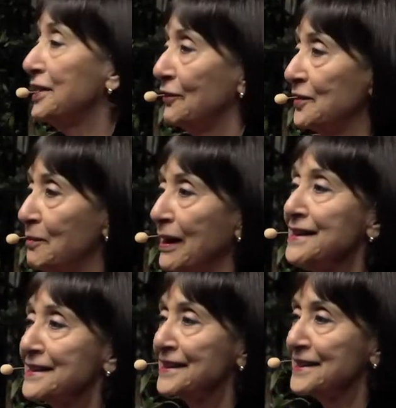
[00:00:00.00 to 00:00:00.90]
of the
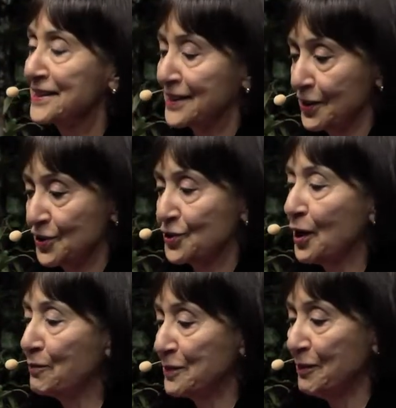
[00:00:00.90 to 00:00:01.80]
mice, they
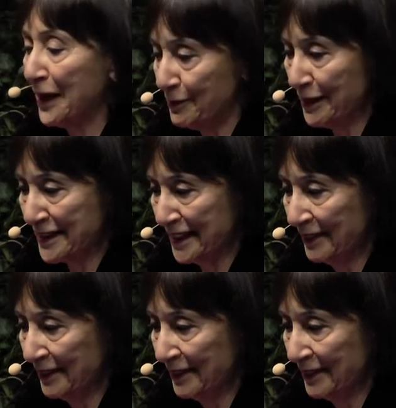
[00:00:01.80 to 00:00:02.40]
stopped bedwetting.